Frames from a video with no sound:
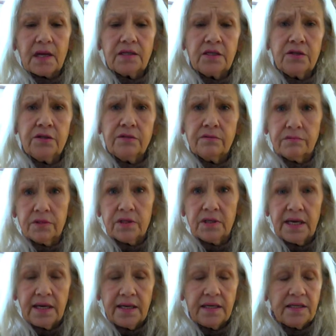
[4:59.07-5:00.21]
to
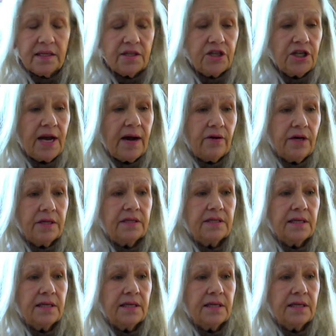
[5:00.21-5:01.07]
get into the shower.